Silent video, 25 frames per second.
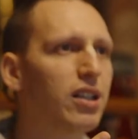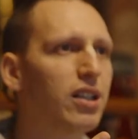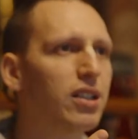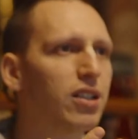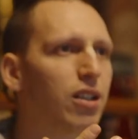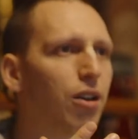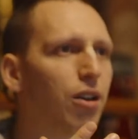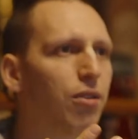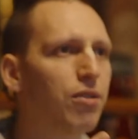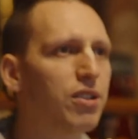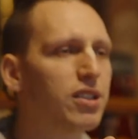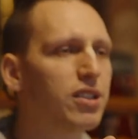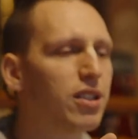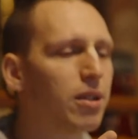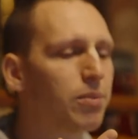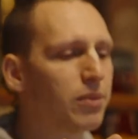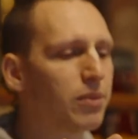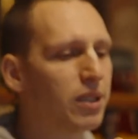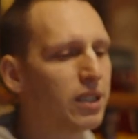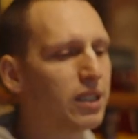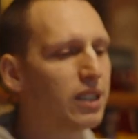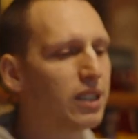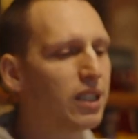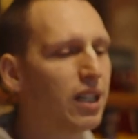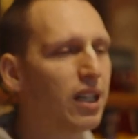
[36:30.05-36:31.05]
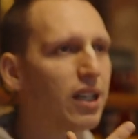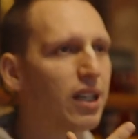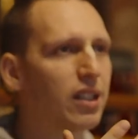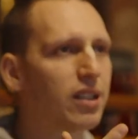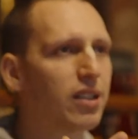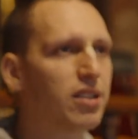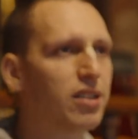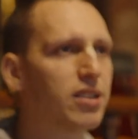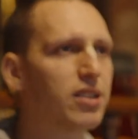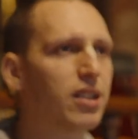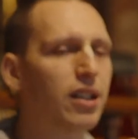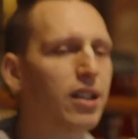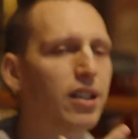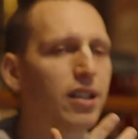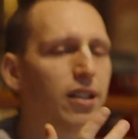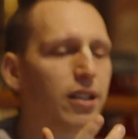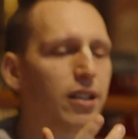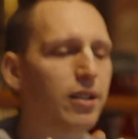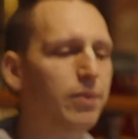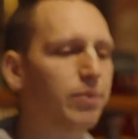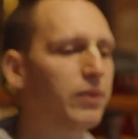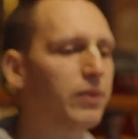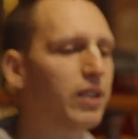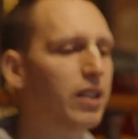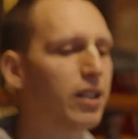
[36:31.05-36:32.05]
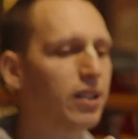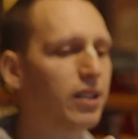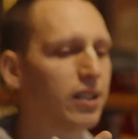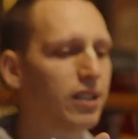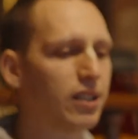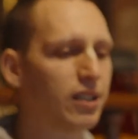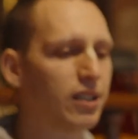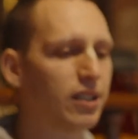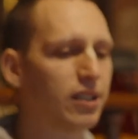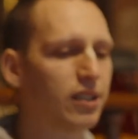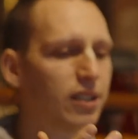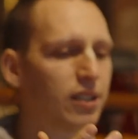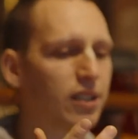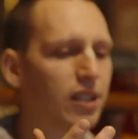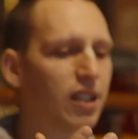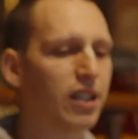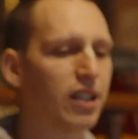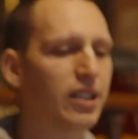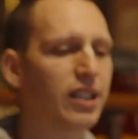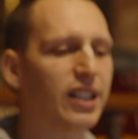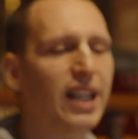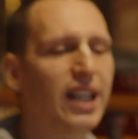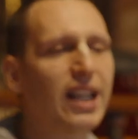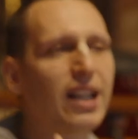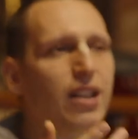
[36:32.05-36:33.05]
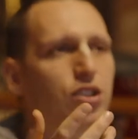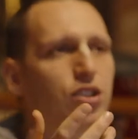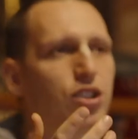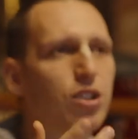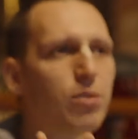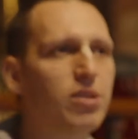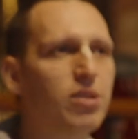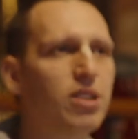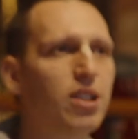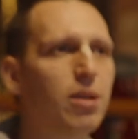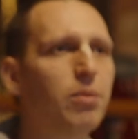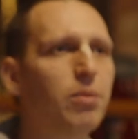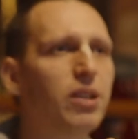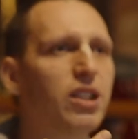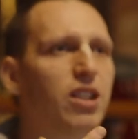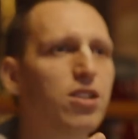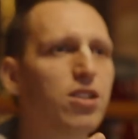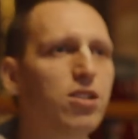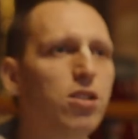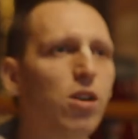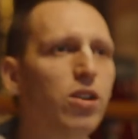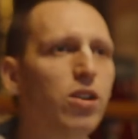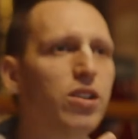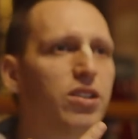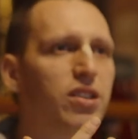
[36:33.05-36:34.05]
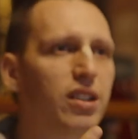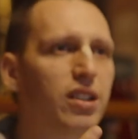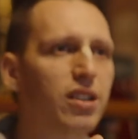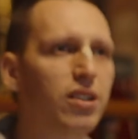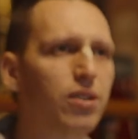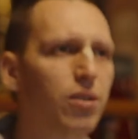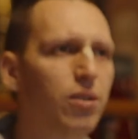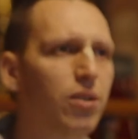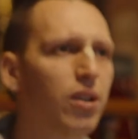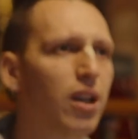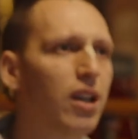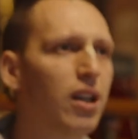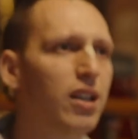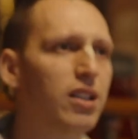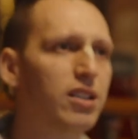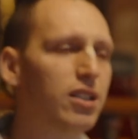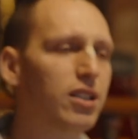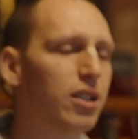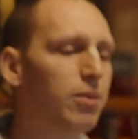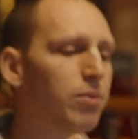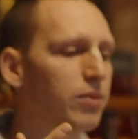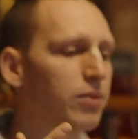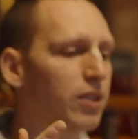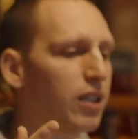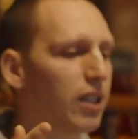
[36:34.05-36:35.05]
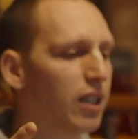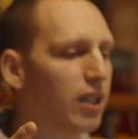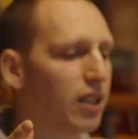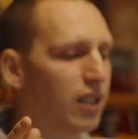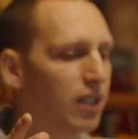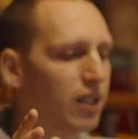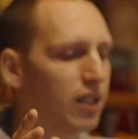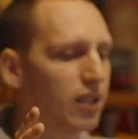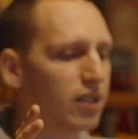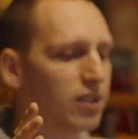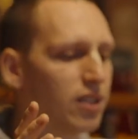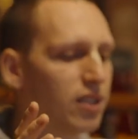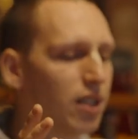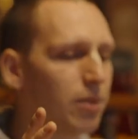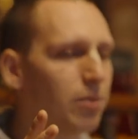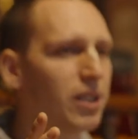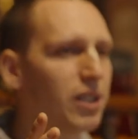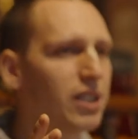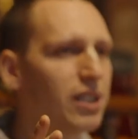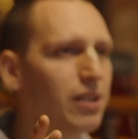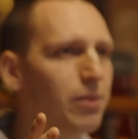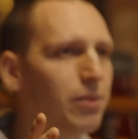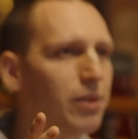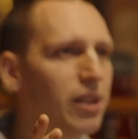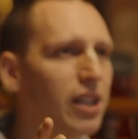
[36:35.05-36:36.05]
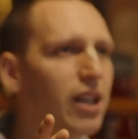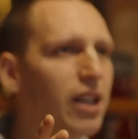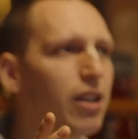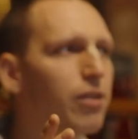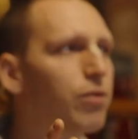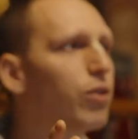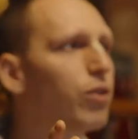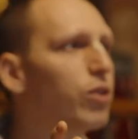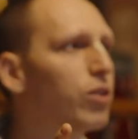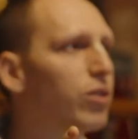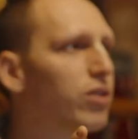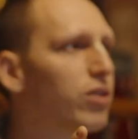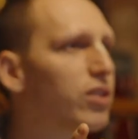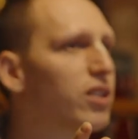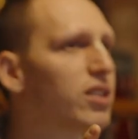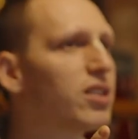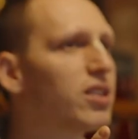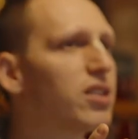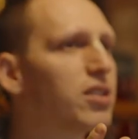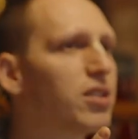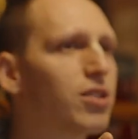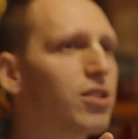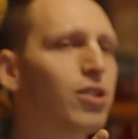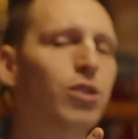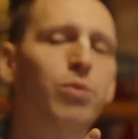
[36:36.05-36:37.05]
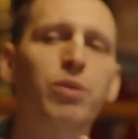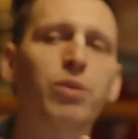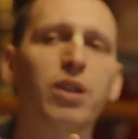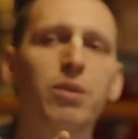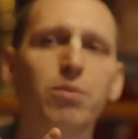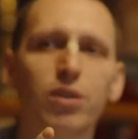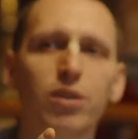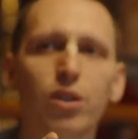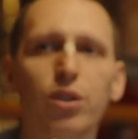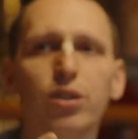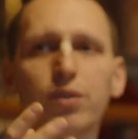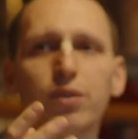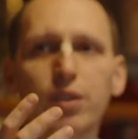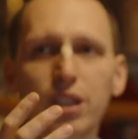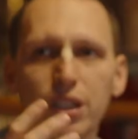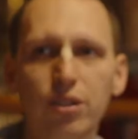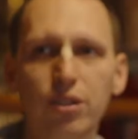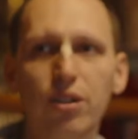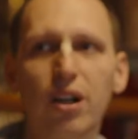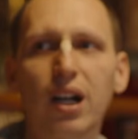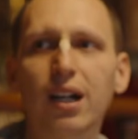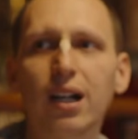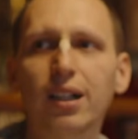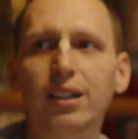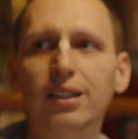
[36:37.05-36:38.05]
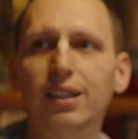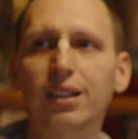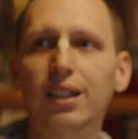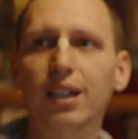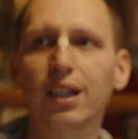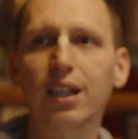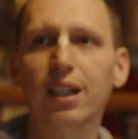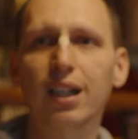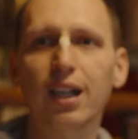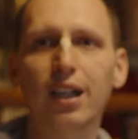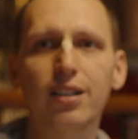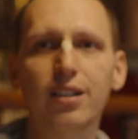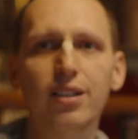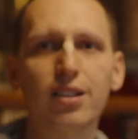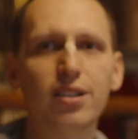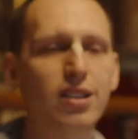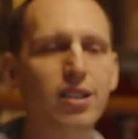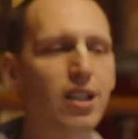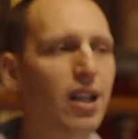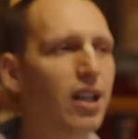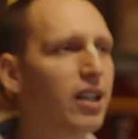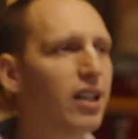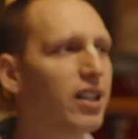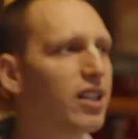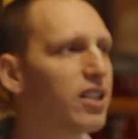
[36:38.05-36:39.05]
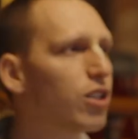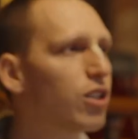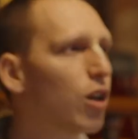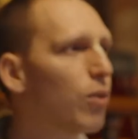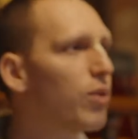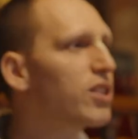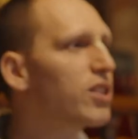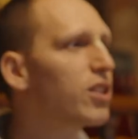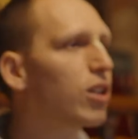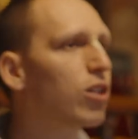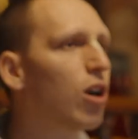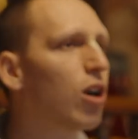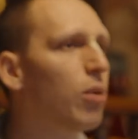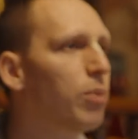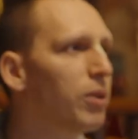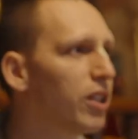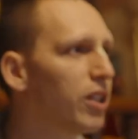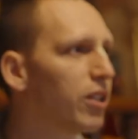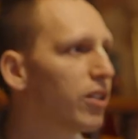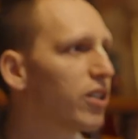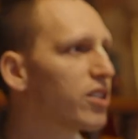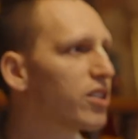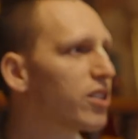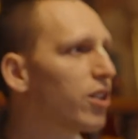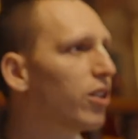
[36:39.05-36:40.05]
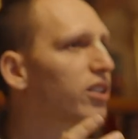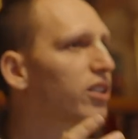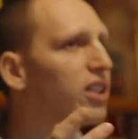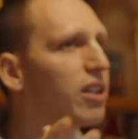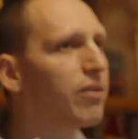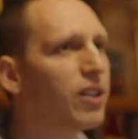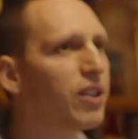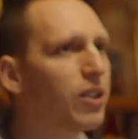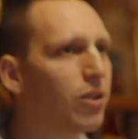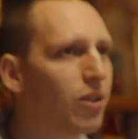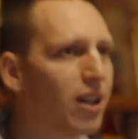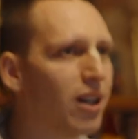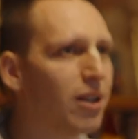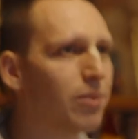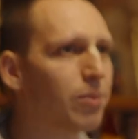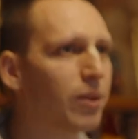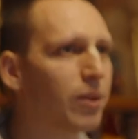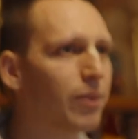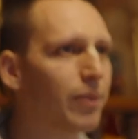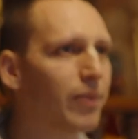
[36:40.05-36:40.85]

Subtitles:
Always somebody, there's eine Gegenstimme, somebody solacing you, somebody there for you. And this is the Supreme Lord in your heart. And this, he's always accompanying you. He's not giving you up.